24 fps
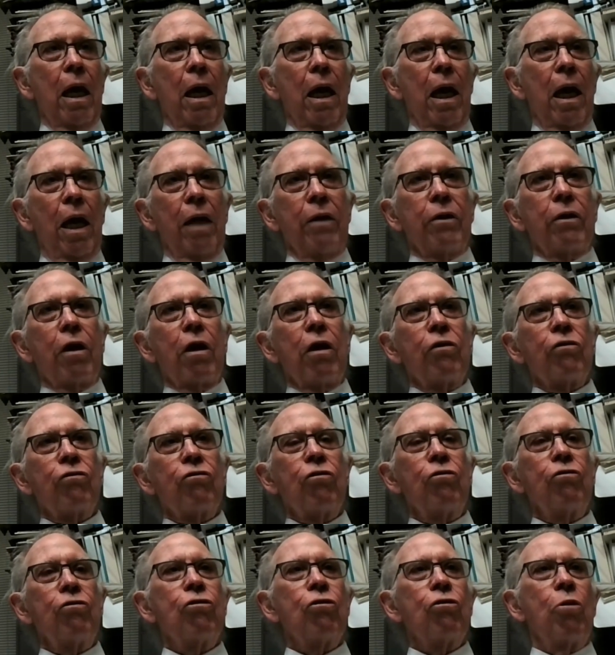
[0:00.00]
And
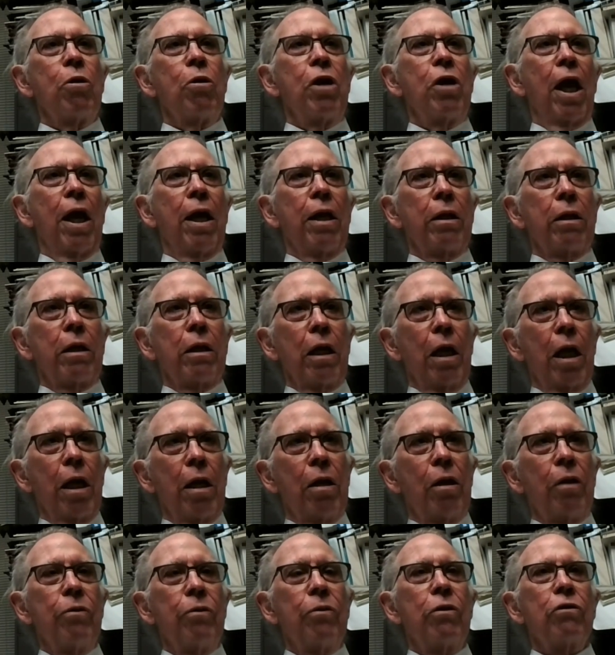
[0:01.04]
Kissinger had
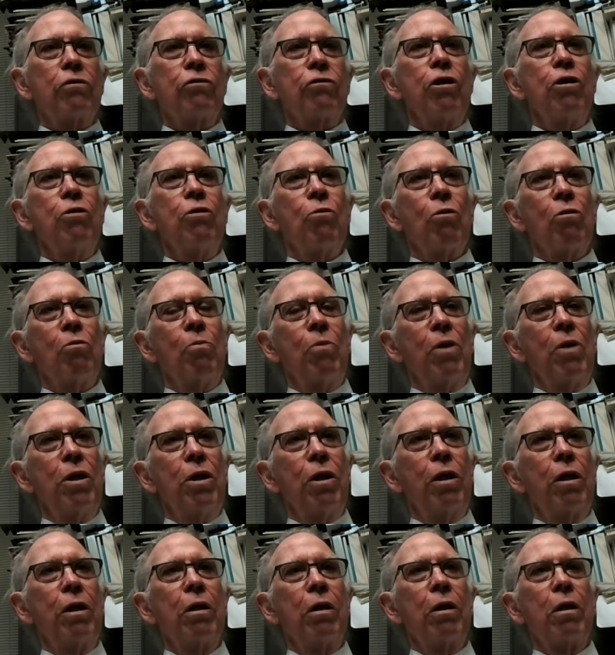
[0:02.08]
held the secret
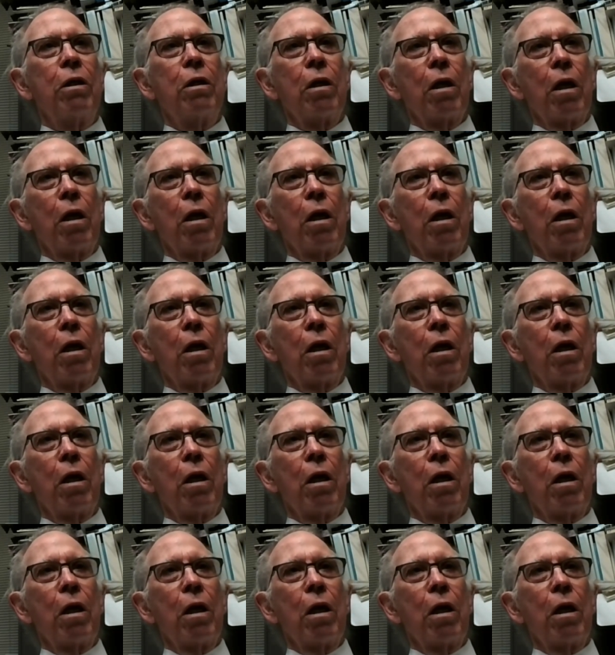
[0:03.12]
meeting